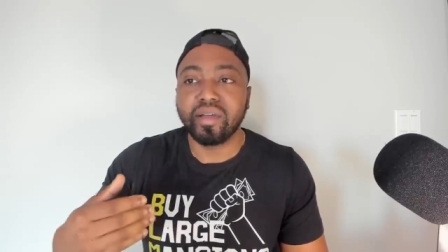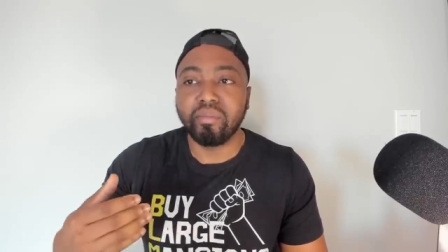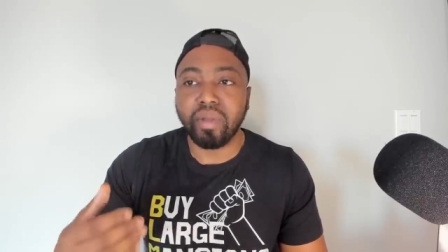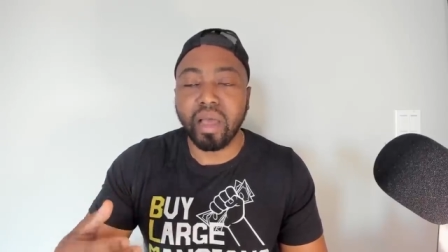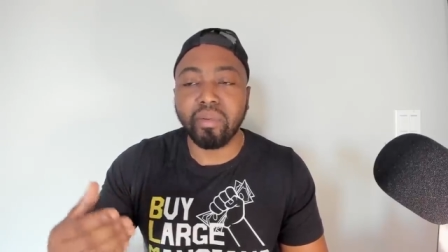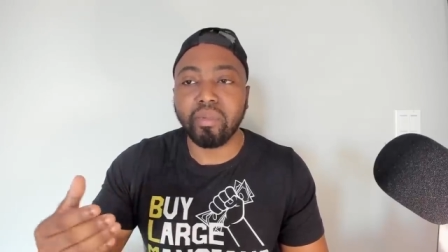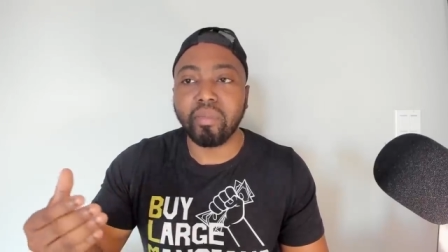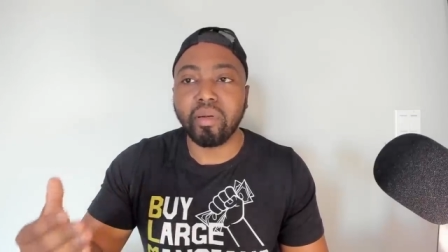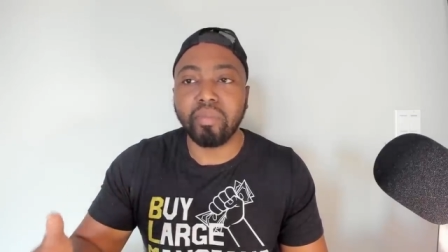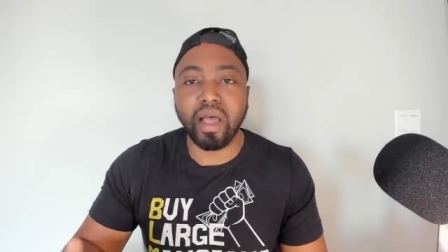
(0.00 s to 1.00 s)
Blah blah blah
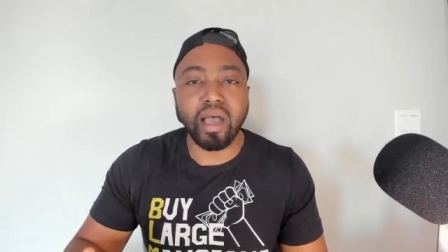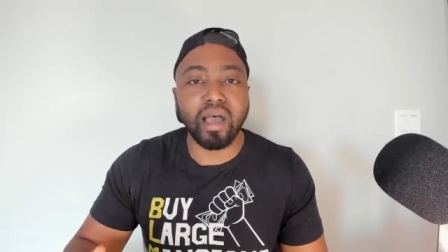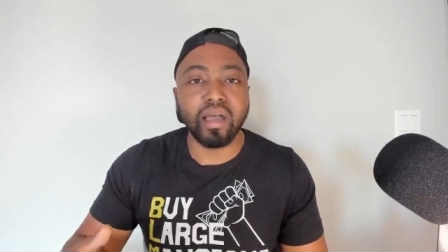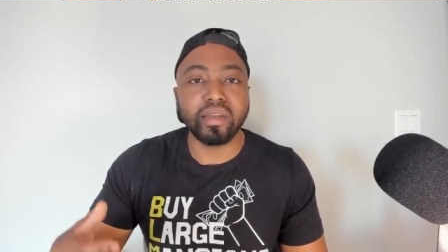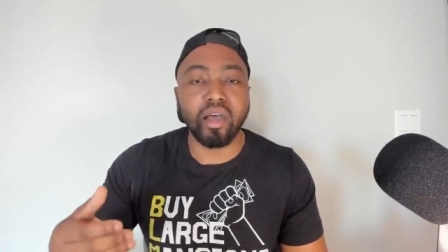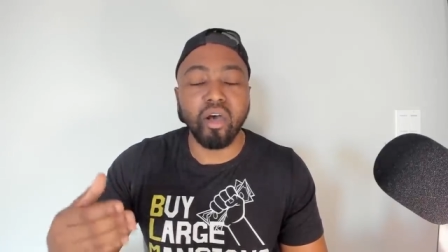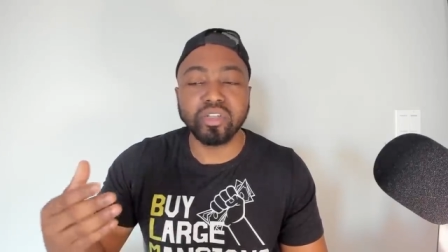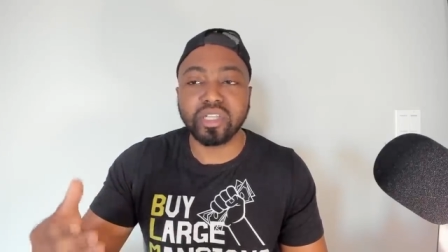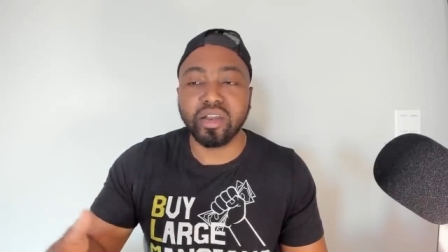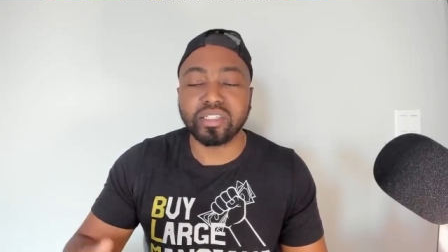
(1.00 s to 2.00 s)
blah blah. They're
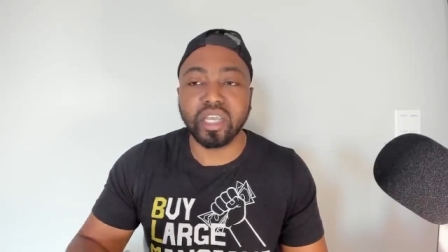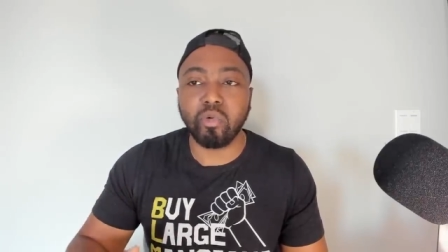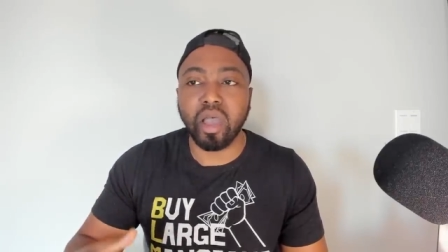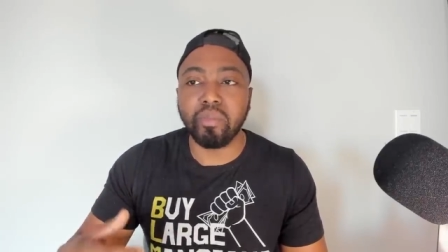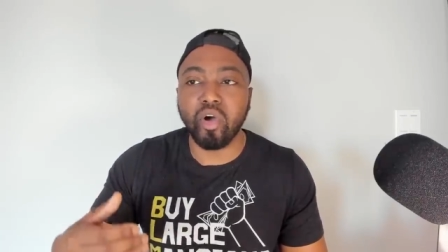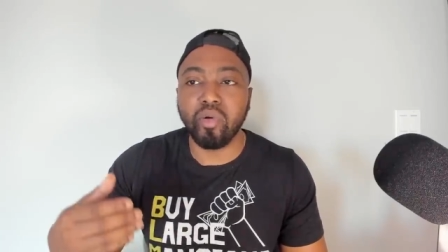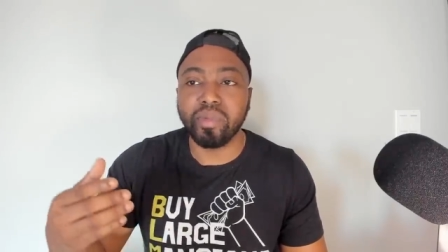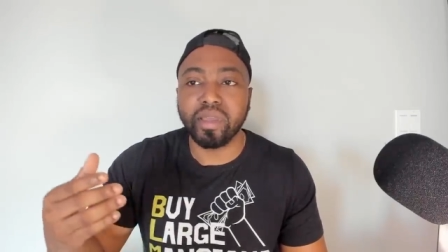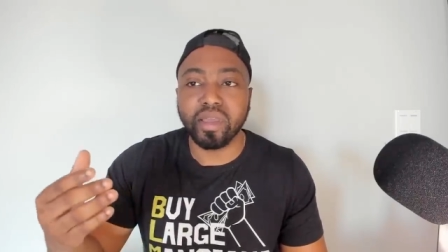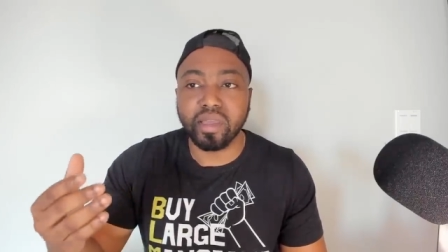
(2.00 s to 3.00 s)
always trying to take away our
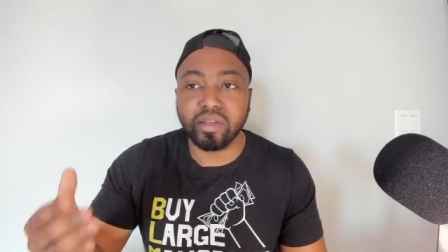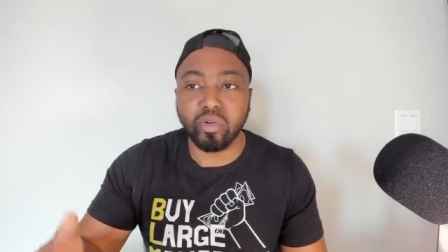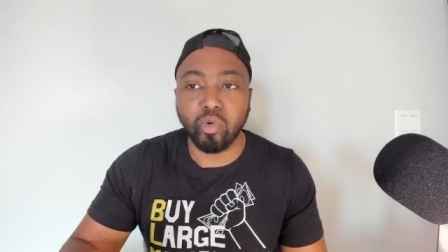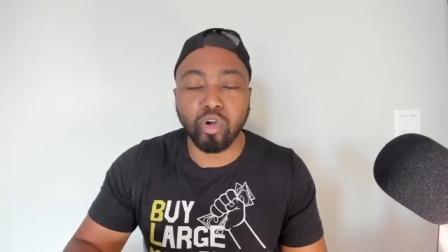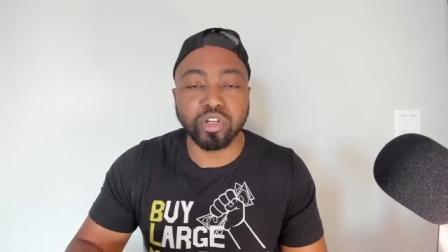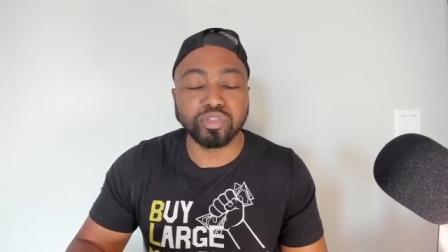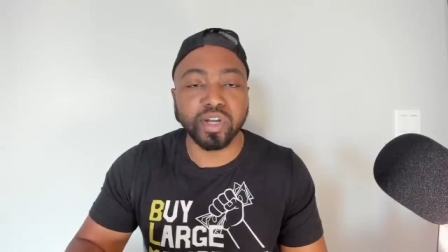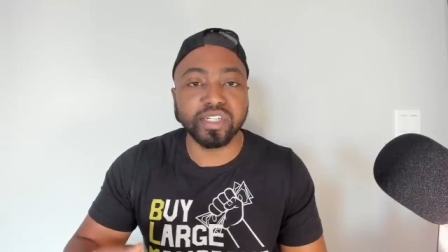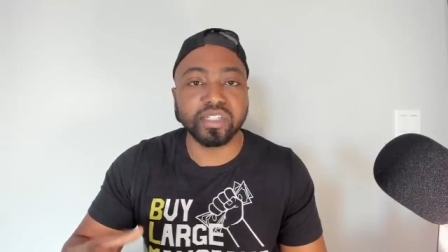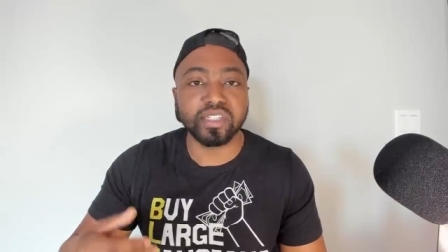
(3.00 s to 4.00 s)
moment. The world is
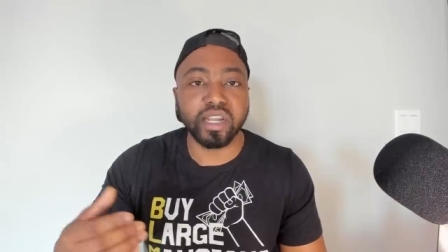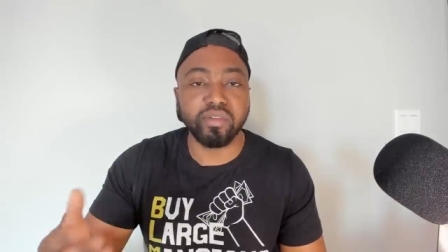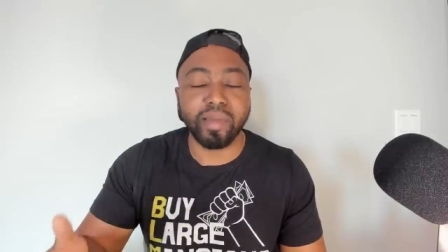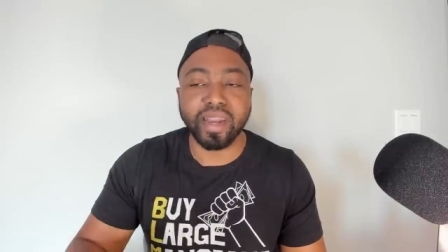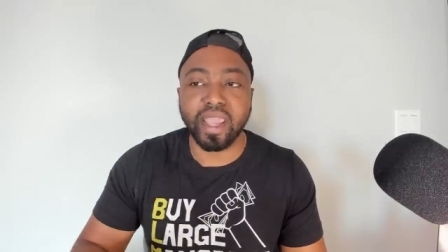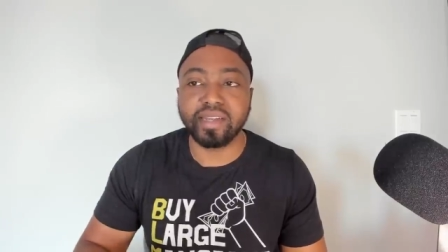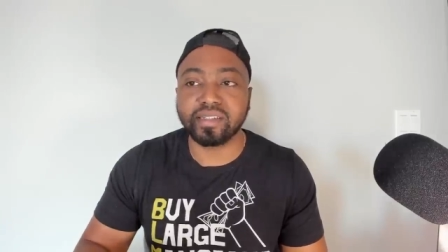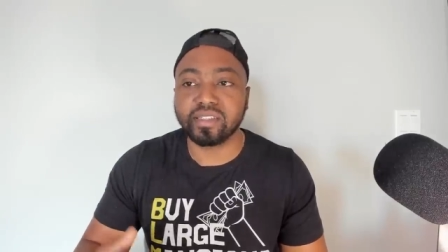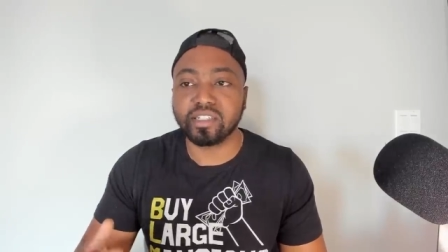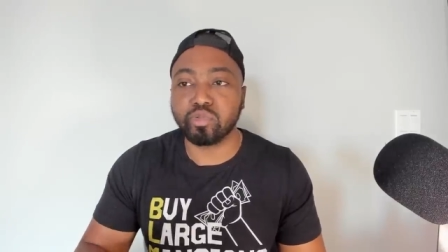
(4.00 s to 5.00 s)
racist. Everybody hates
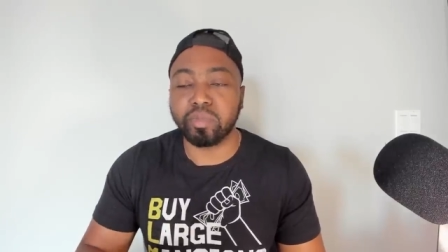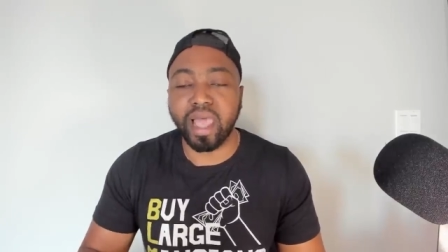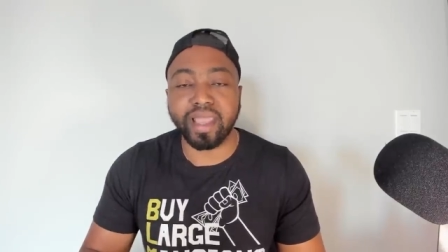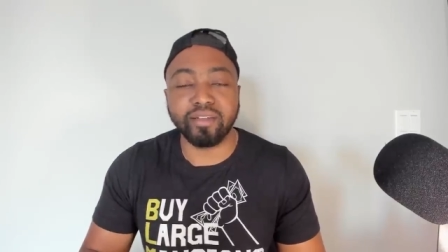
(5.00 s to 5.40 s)
us because we're black.